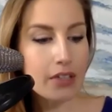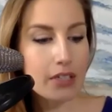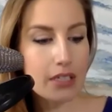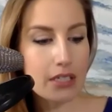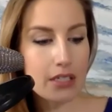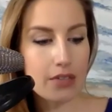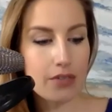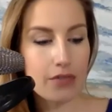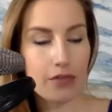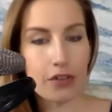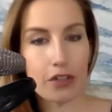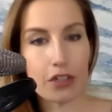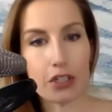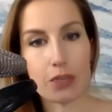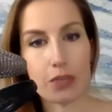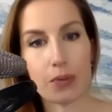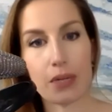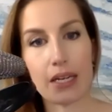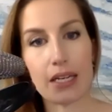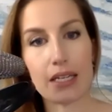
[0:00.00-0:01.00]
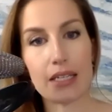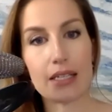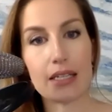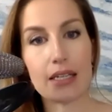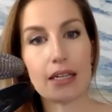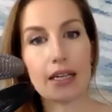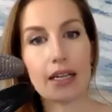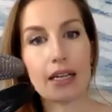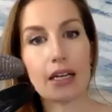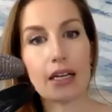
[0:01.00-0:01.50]
is the first place
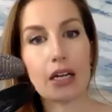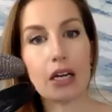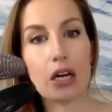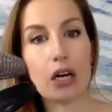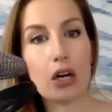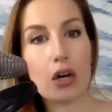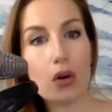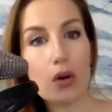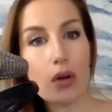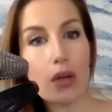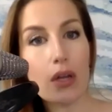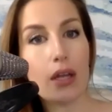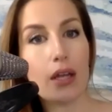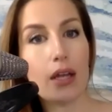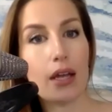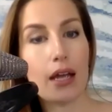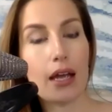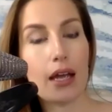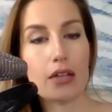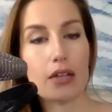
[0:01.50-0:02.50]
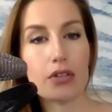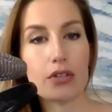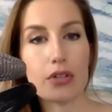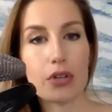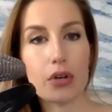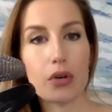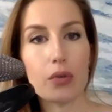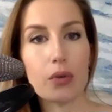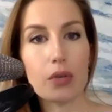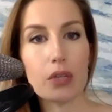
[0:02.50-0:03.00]
they're going to go. And
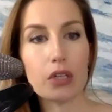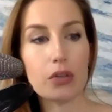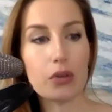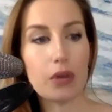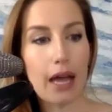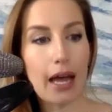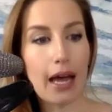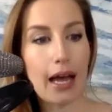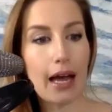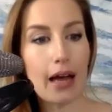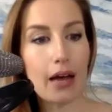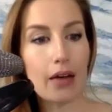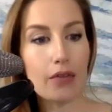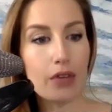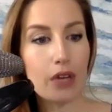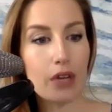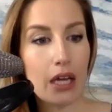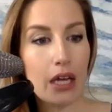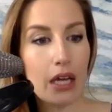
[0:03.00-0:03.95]
so when you have